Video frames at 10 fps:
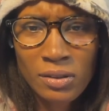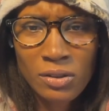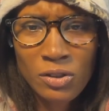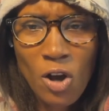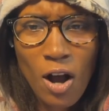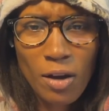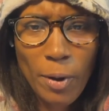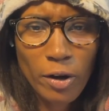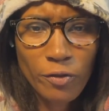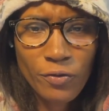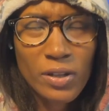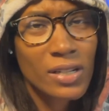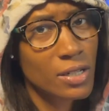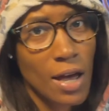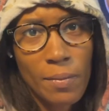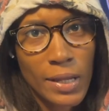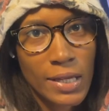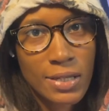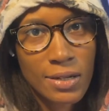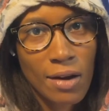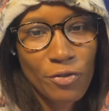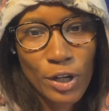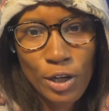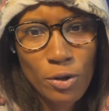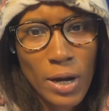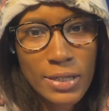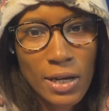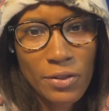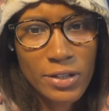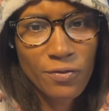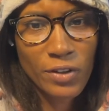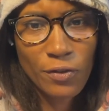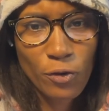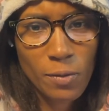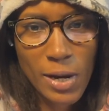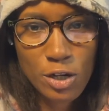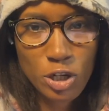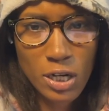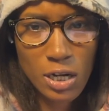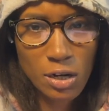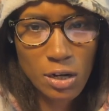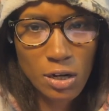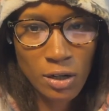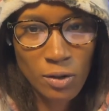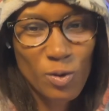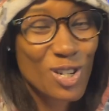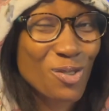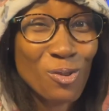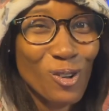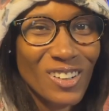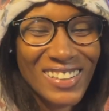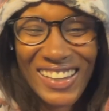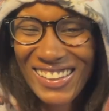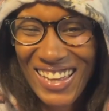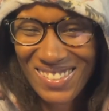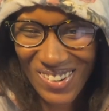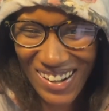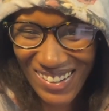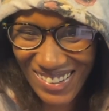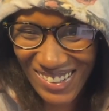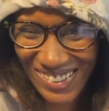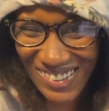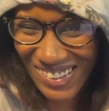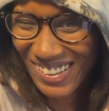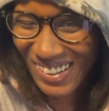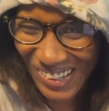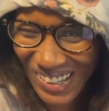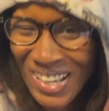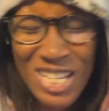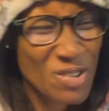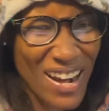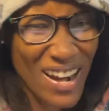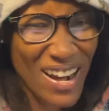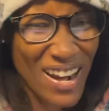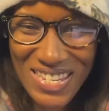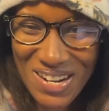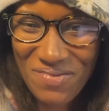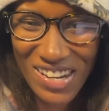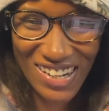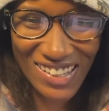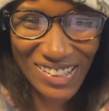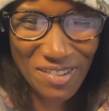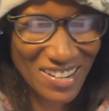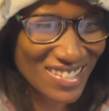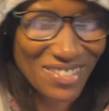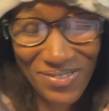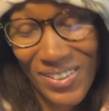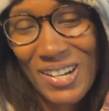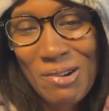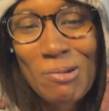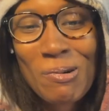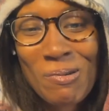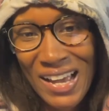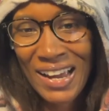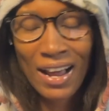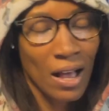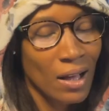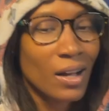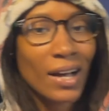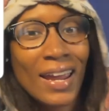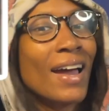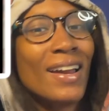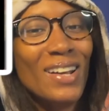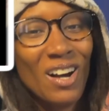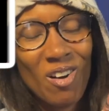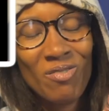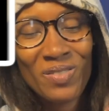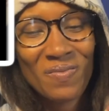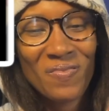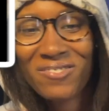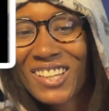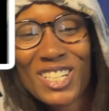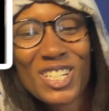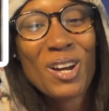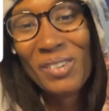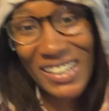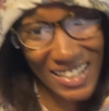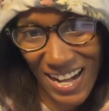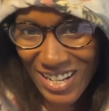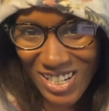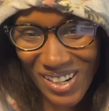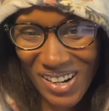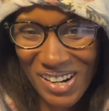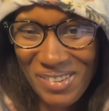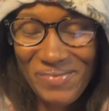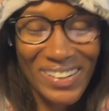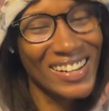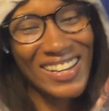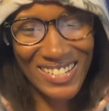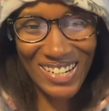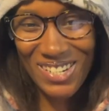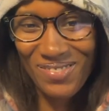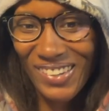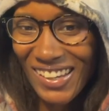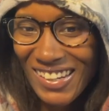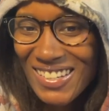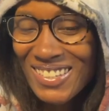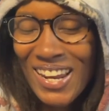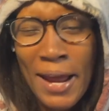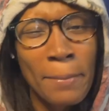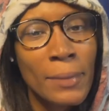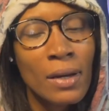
Talk about tell me this is not freaking you guys out. This V formation here, which is cool. that's why I noticed it immediately, because it's a very cool way, again, of like showing nature, but hinting to V in his name.